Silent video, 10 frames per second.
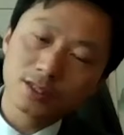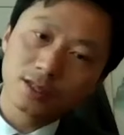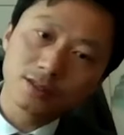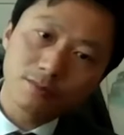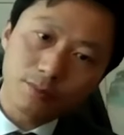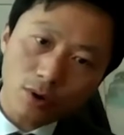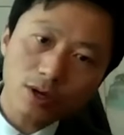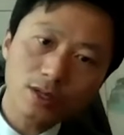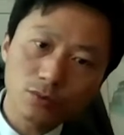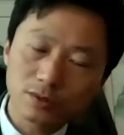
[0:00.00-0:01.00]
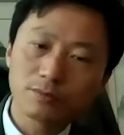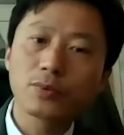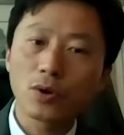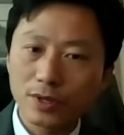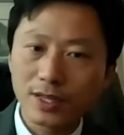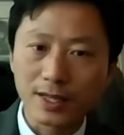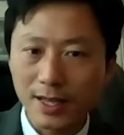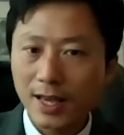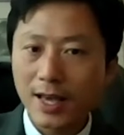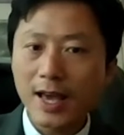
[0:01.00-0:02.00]
The border was broken.
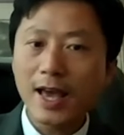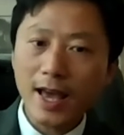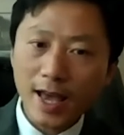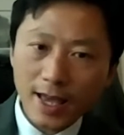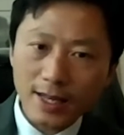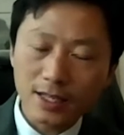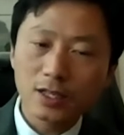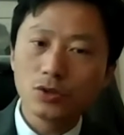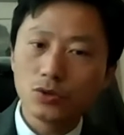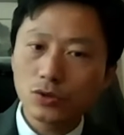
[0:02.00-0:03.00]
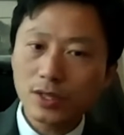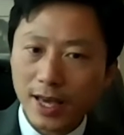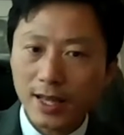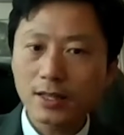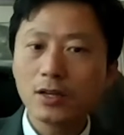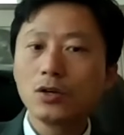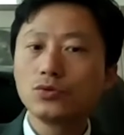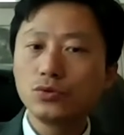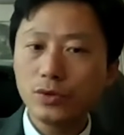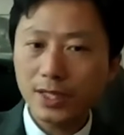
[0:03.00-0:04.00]
And you can
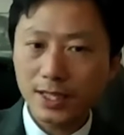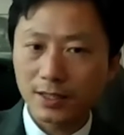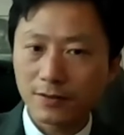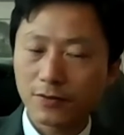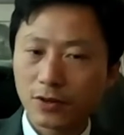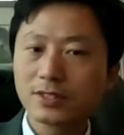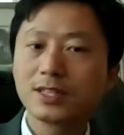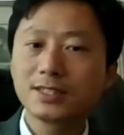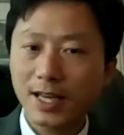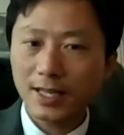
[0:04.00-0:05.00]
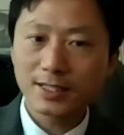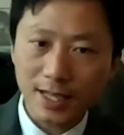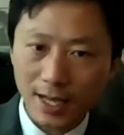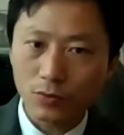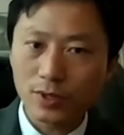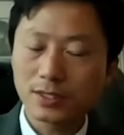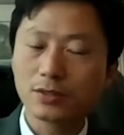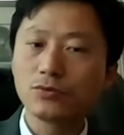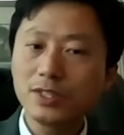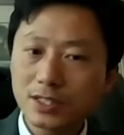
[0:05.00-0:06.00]
read from the data what's
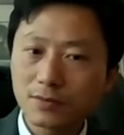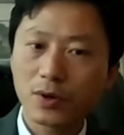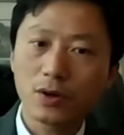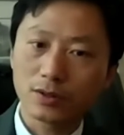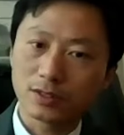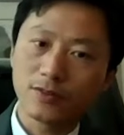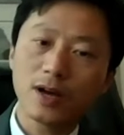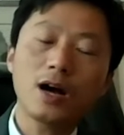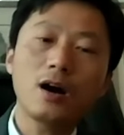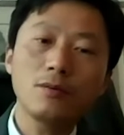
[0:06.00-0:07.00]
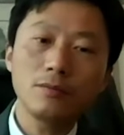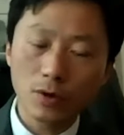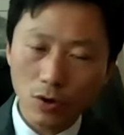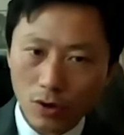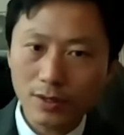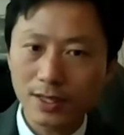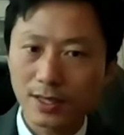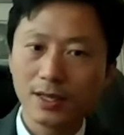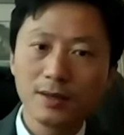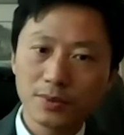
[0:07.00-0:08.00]
the response, how
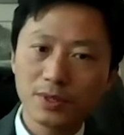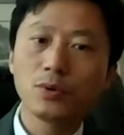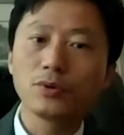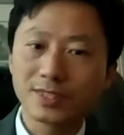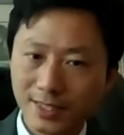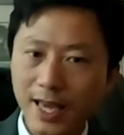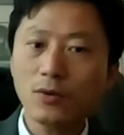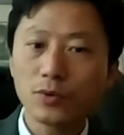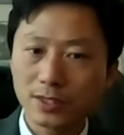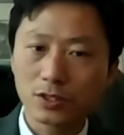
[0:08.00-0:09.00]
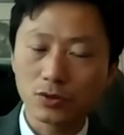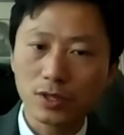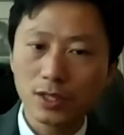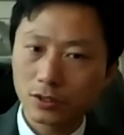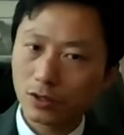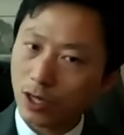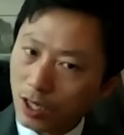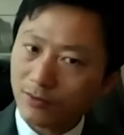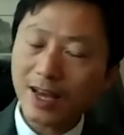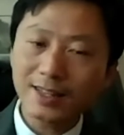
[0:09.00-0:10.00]
longer people stay with you. So a
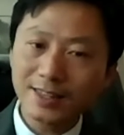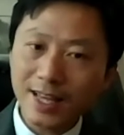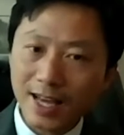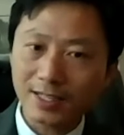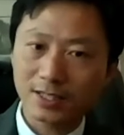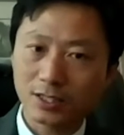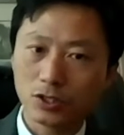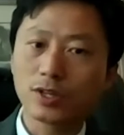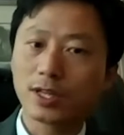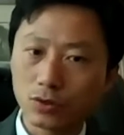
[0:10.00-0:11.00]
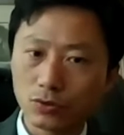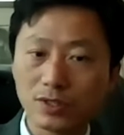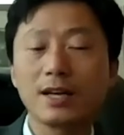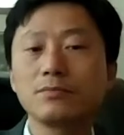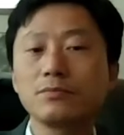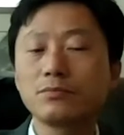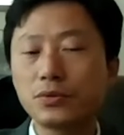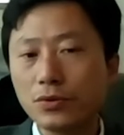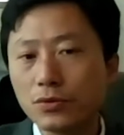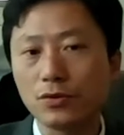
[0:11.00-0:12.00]
lot of analysis you can do, you can
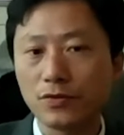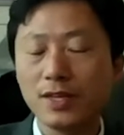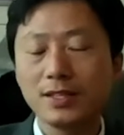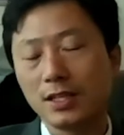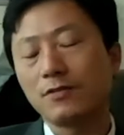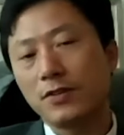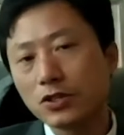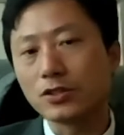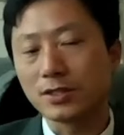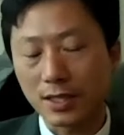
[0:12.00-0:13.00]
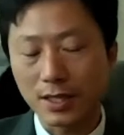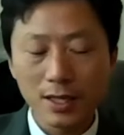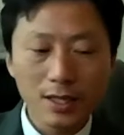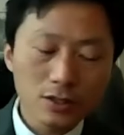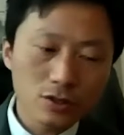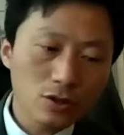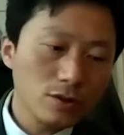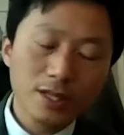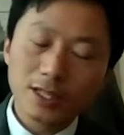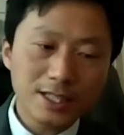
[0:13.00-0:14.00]
improve the efficiency.
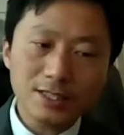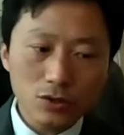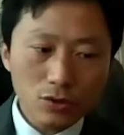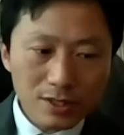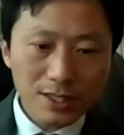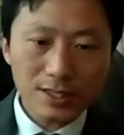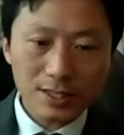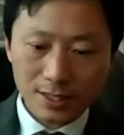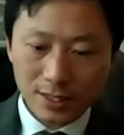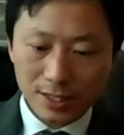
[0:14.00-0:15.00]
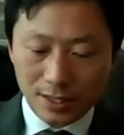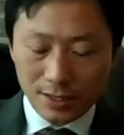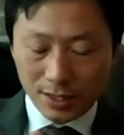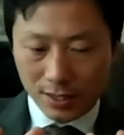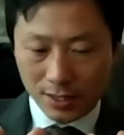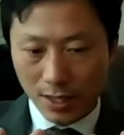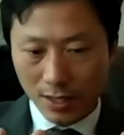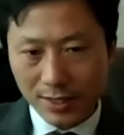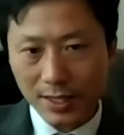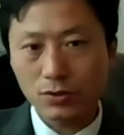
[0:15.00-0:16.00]
So just use this
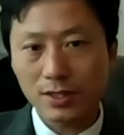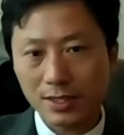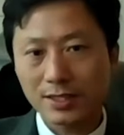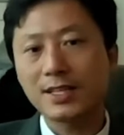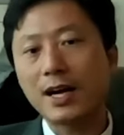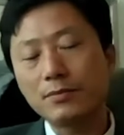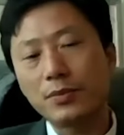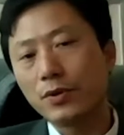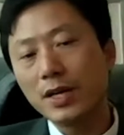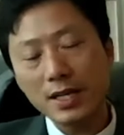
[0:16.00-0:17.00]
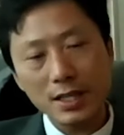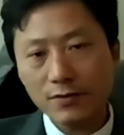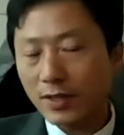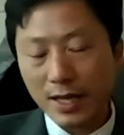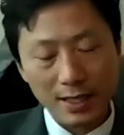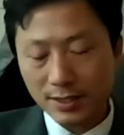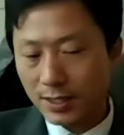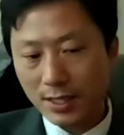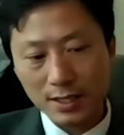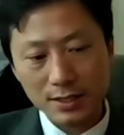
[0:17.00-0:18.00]
industry as an example. Even I
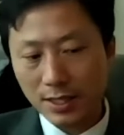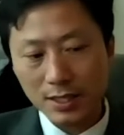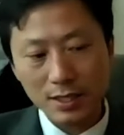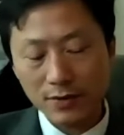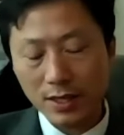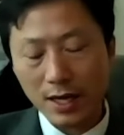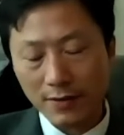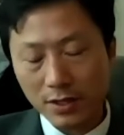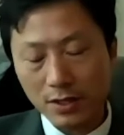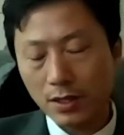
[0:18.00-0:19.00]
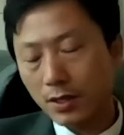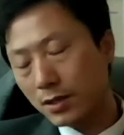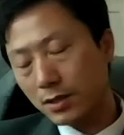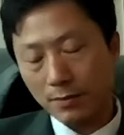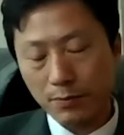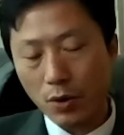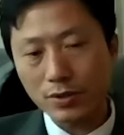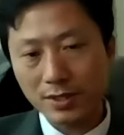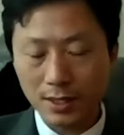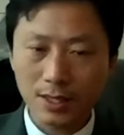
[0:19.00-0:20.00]
think it's even after the
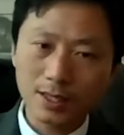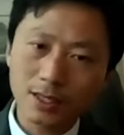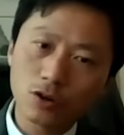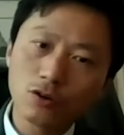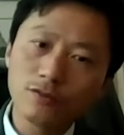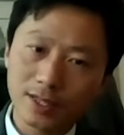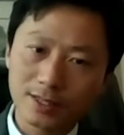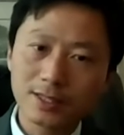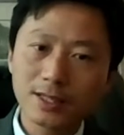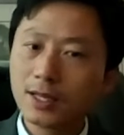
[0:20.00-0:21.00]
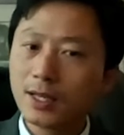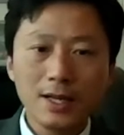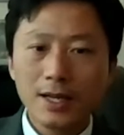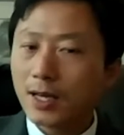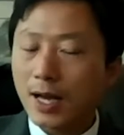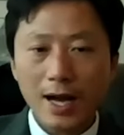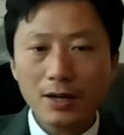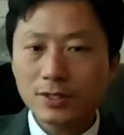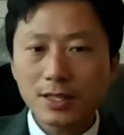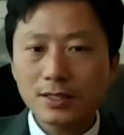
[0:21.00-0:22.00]
post COVID, I
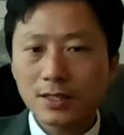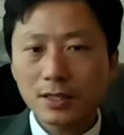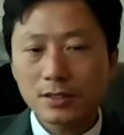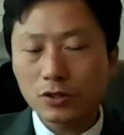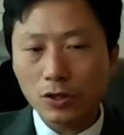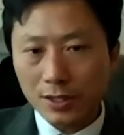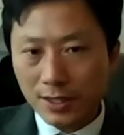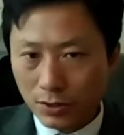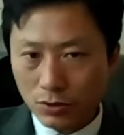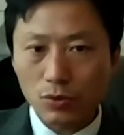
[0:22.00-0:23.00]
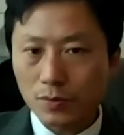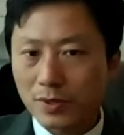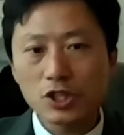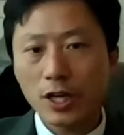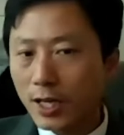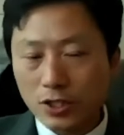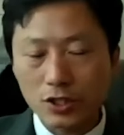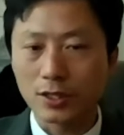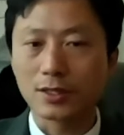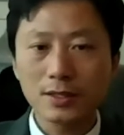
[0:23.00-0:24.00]
was think the industry will be
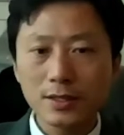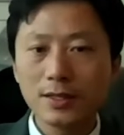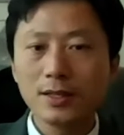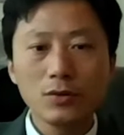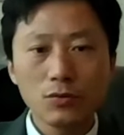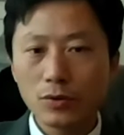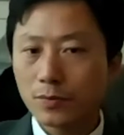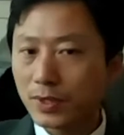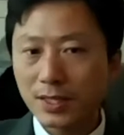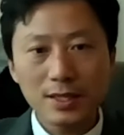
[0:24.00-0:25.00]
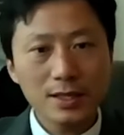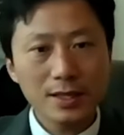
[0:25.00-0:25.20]
changing, will be